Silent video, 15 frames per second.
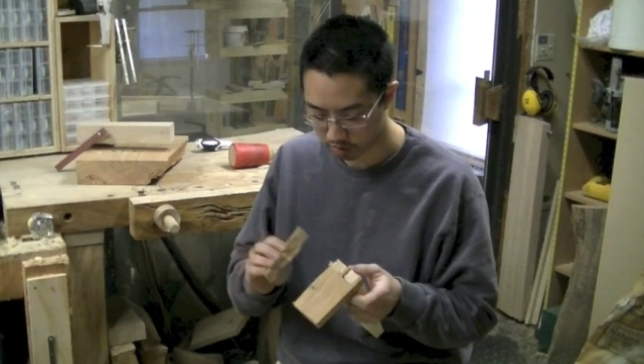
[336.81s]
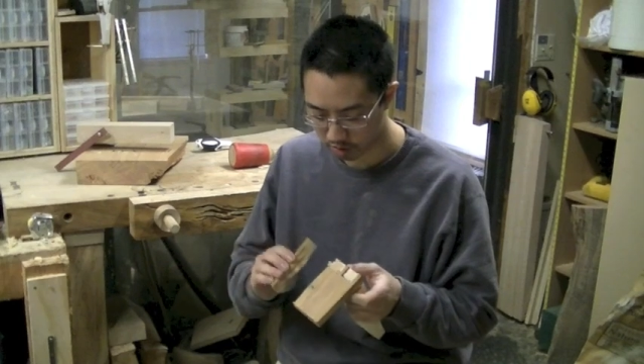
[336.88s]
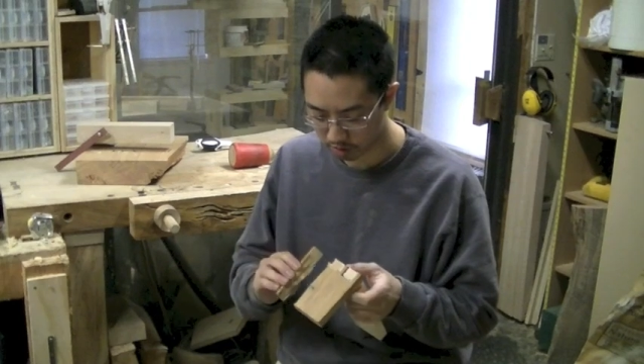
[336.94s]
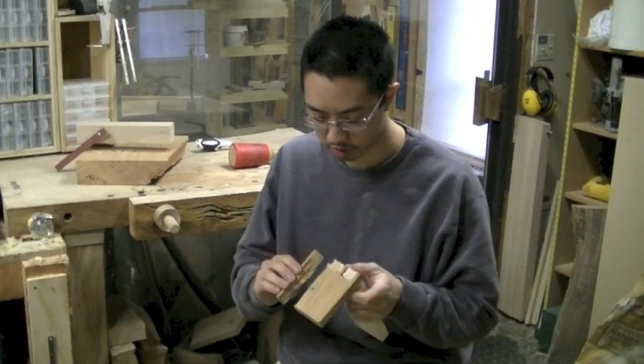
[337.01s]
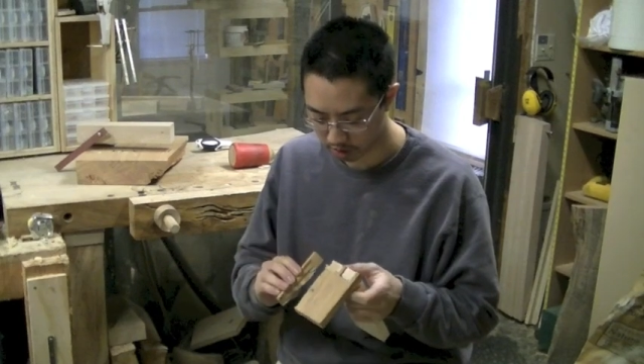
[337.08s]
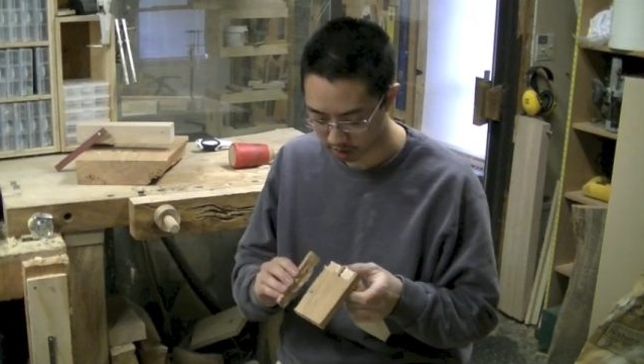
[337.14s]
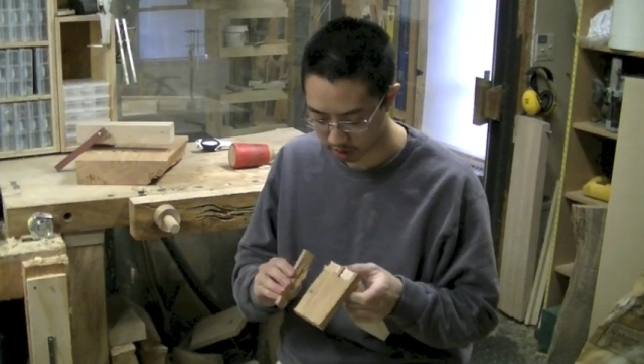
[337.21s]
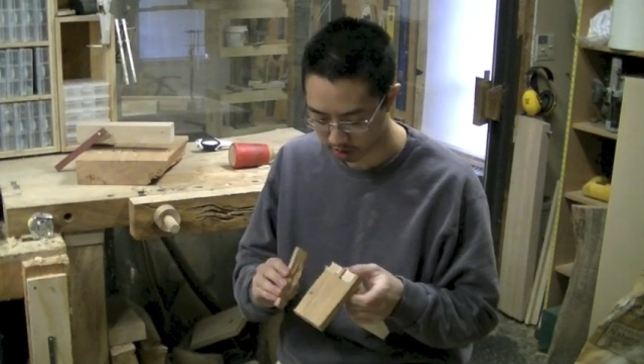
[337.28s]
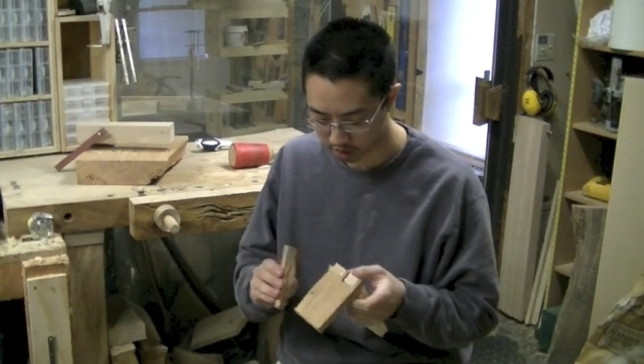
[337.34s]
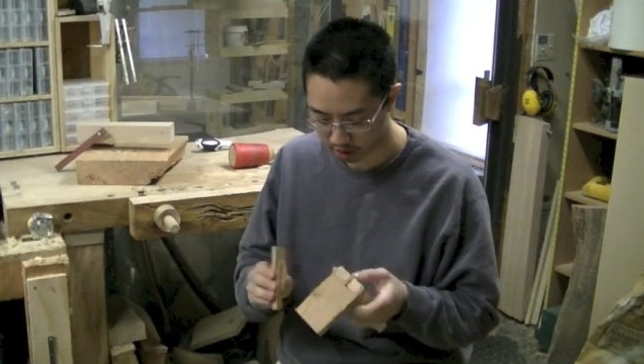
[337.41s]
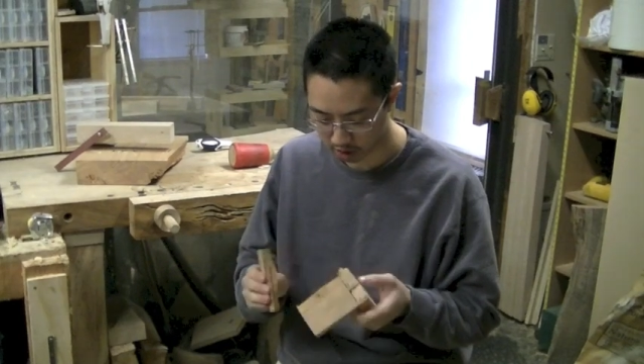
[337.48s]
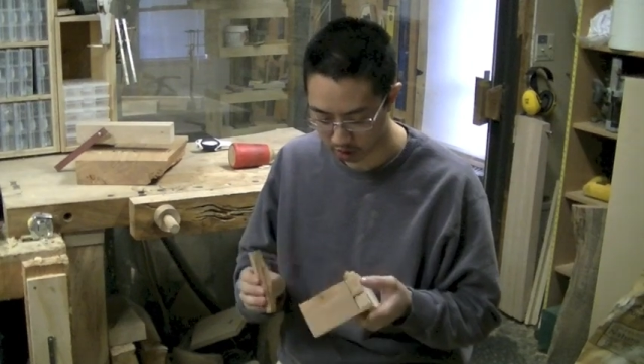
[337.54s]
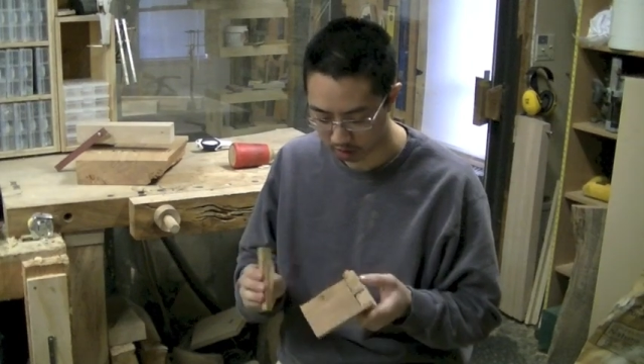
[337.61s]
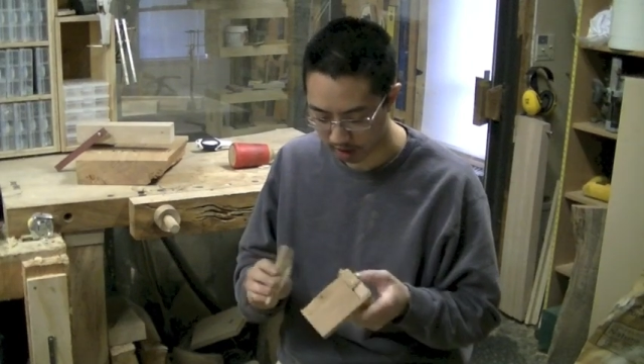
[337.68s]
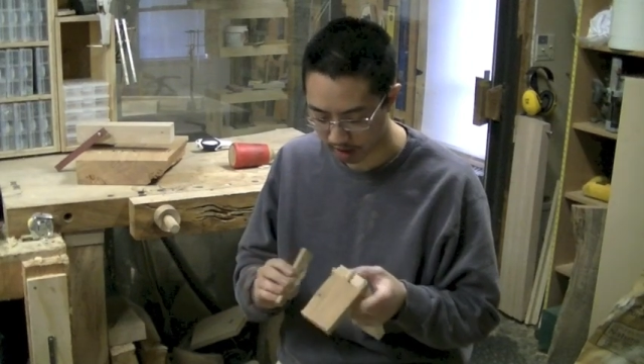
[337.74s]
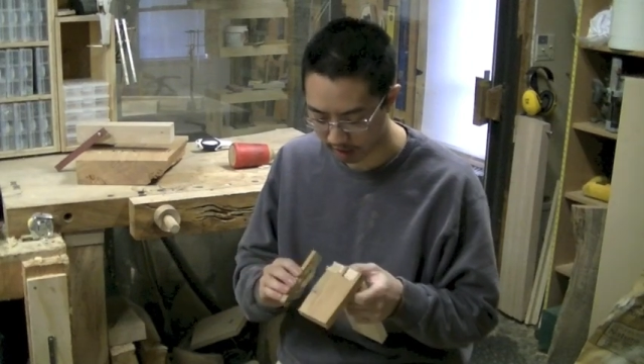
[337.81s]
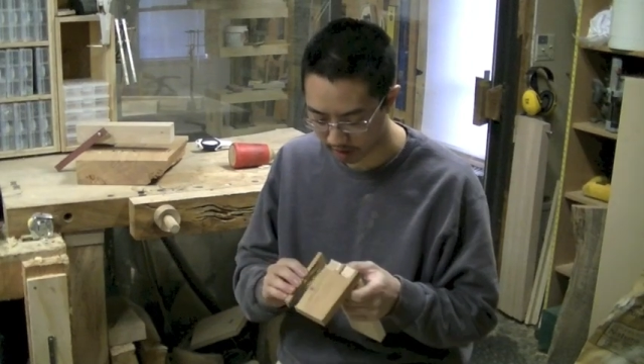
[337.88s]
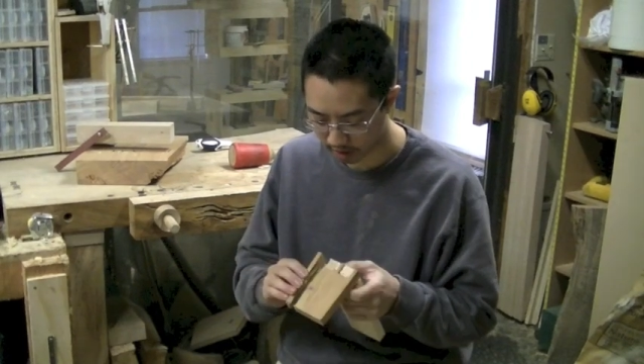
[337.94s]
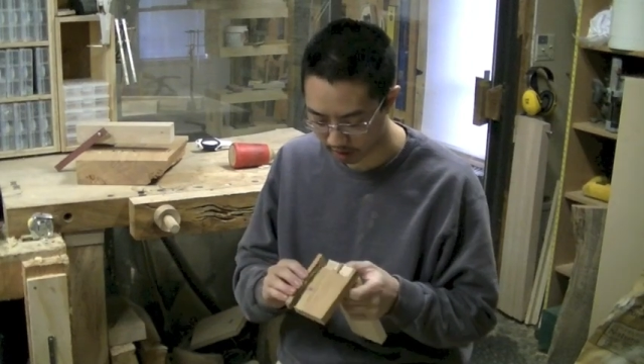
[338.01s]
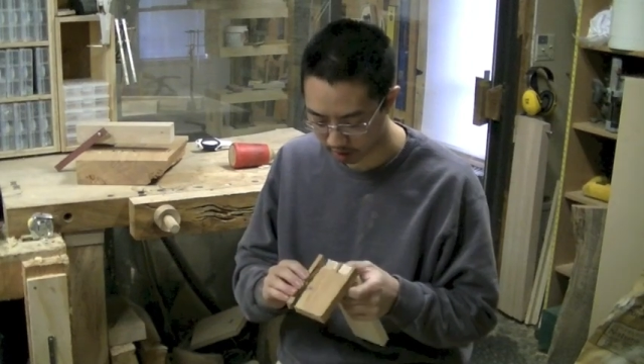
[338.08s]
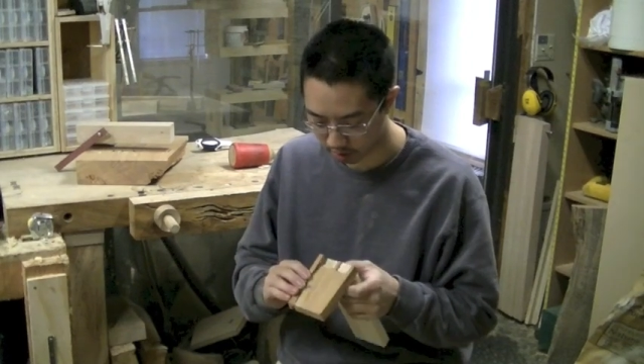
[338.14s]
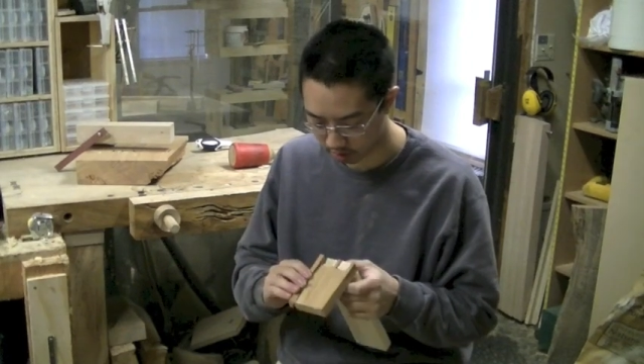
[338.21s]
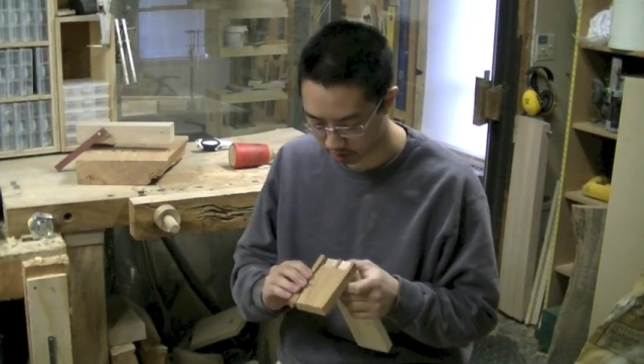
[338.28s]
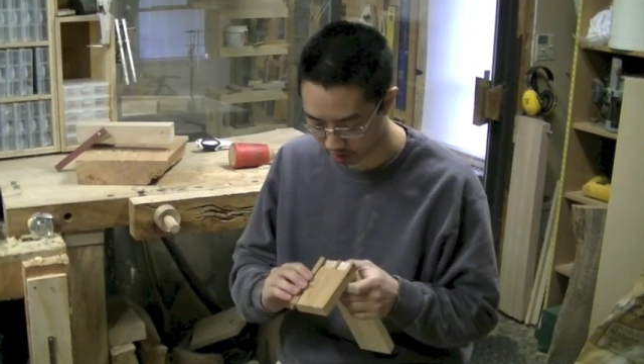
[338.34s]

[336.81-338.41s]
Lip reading: well with a crack in it, I don't